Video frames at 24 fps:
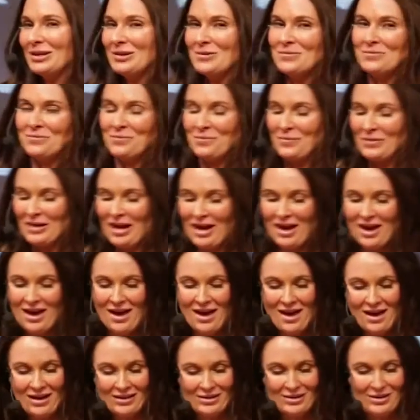go.
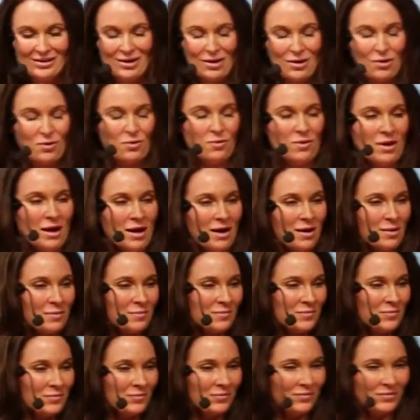So
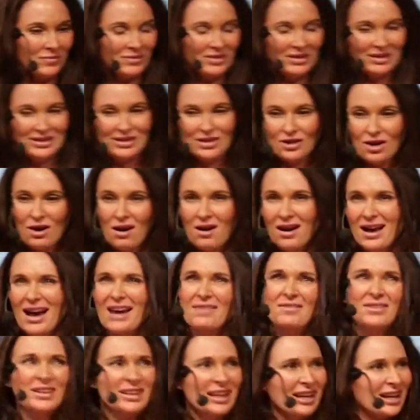this talk,
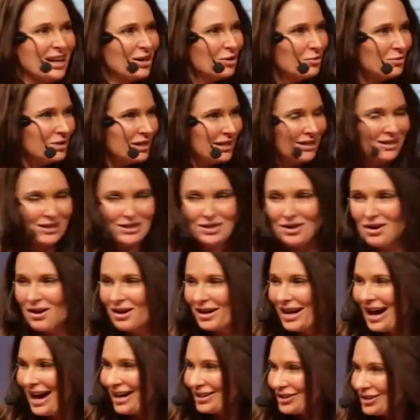I feel like I don't need to
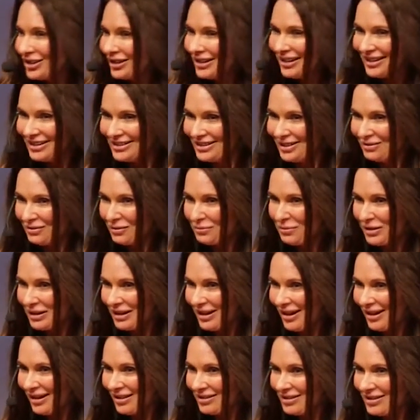talk actually because
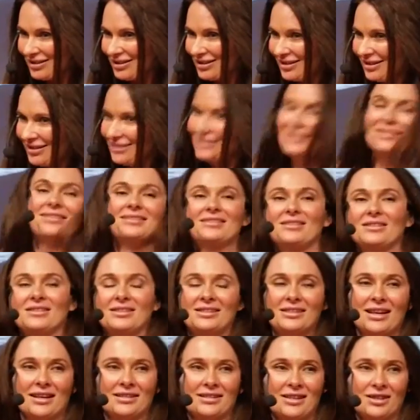everybody else
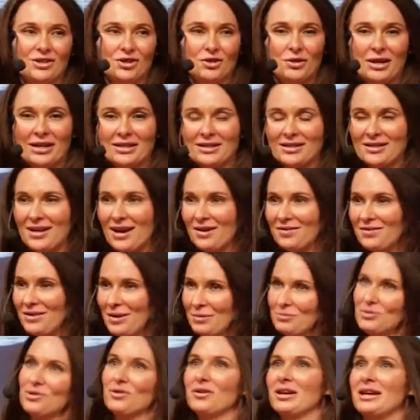said such great stuff and
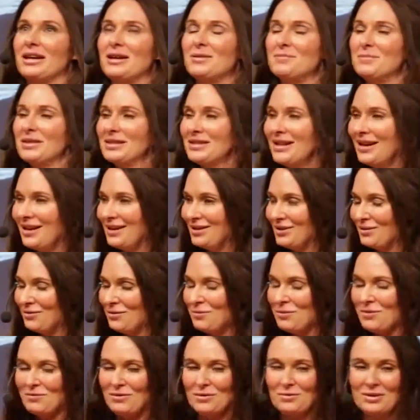I'm sort of hypnotized
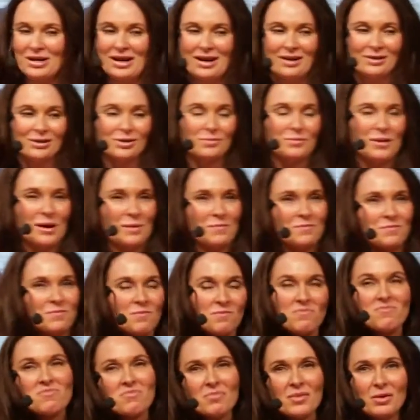from everyone else, but
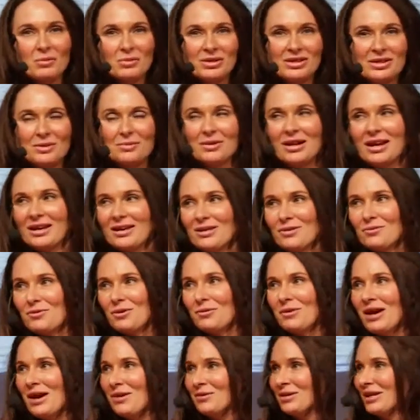we'll see what I can
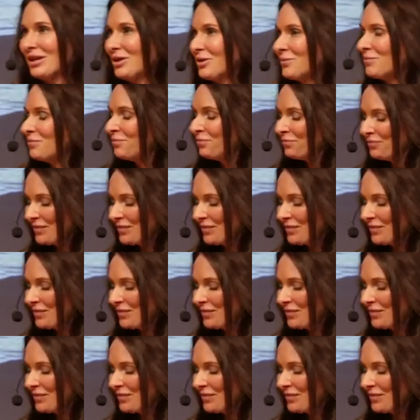throw down here.